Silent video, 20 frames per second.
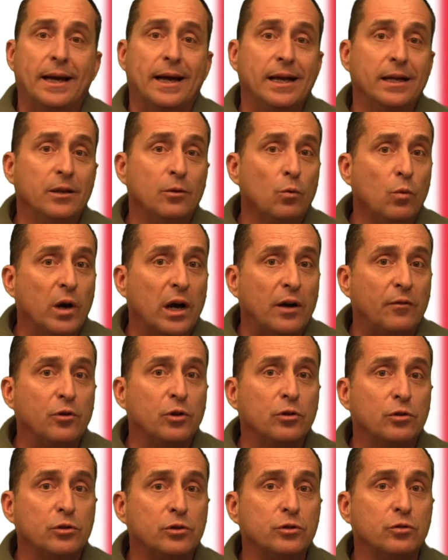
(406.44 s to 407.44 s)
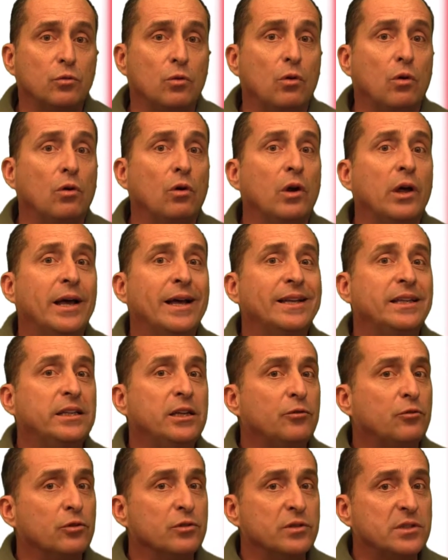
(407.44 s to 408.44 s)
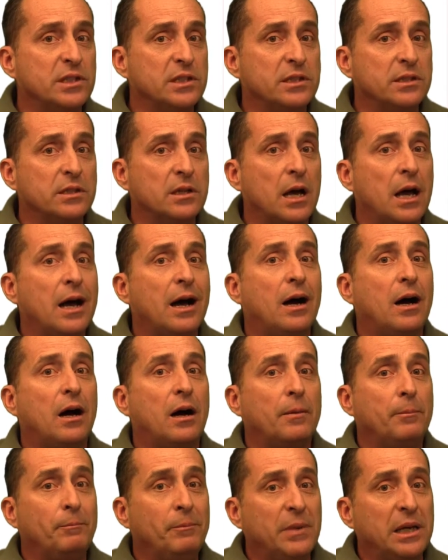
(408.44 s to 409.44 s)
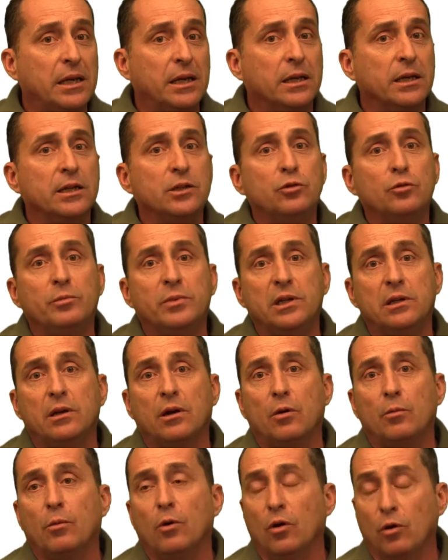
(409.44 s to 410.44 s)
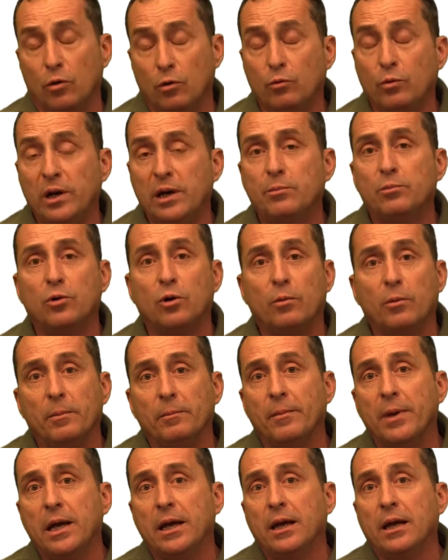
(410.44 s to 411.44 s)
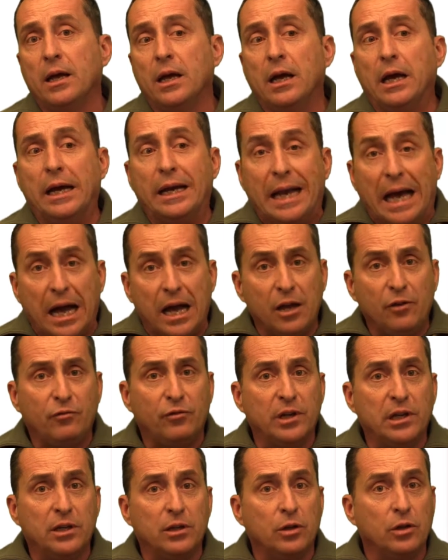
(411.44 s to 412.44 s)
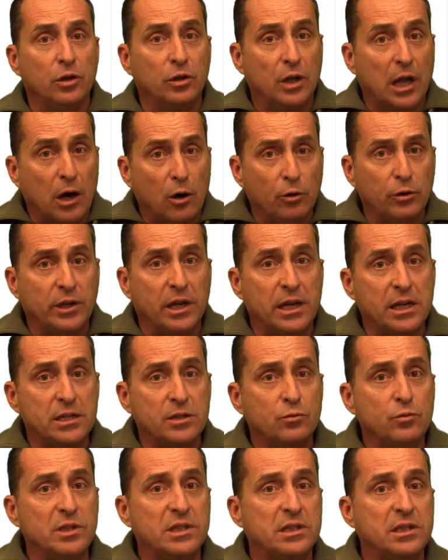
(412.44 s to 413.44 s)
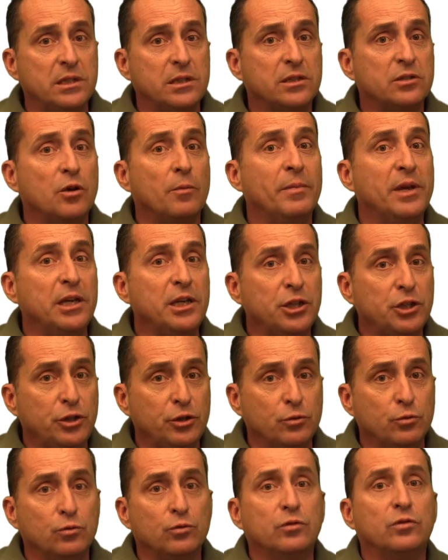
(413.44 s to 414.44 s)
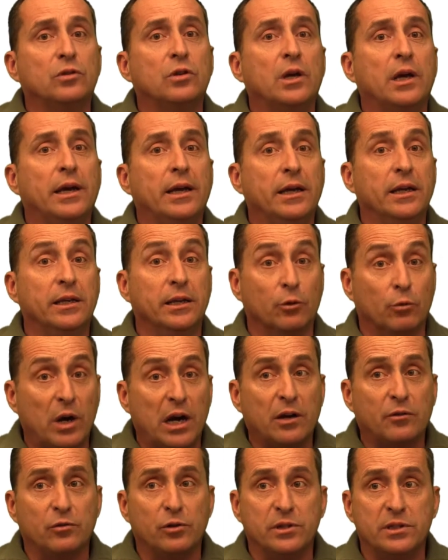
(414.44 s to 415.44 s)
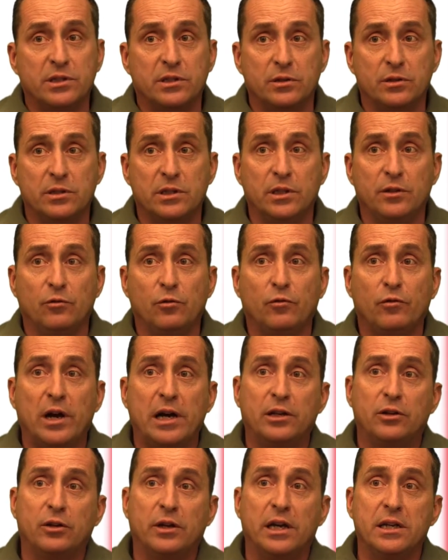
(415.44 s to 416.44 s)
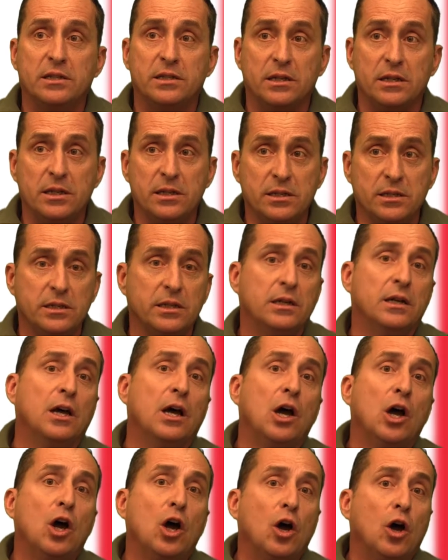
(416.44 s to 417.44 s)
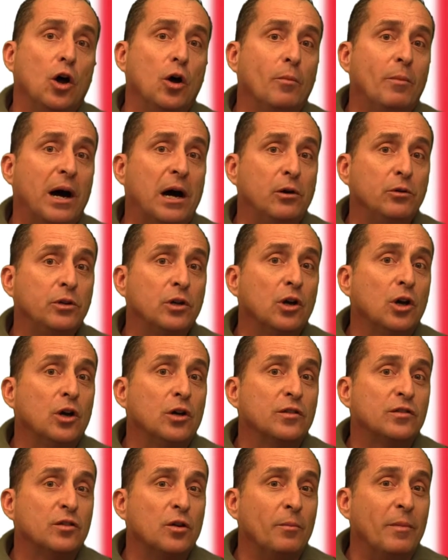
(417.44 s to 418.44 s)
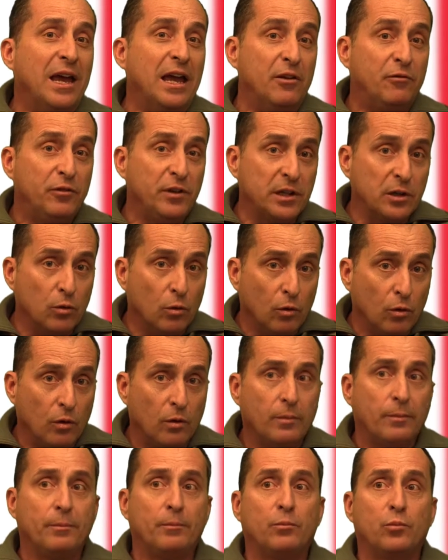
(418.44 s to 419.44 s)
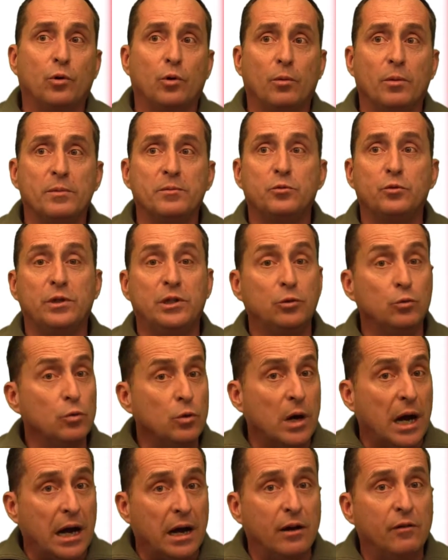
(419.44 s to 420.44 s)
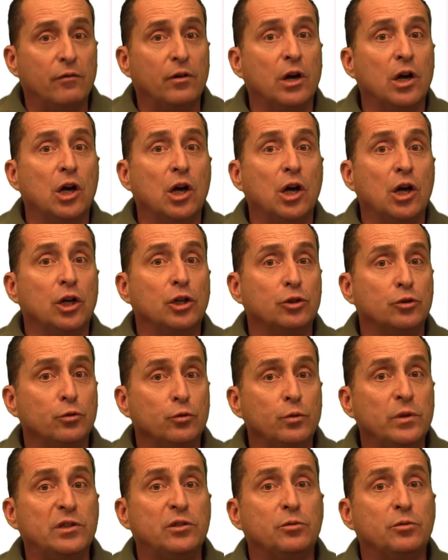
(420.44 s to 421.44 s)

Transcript: and where the cultural differences are beginning to be a, a real problem. And I think nowadays we see some issues in Iraq, for instance, in the fight against ISIL, about some ethical problems we do have. Should we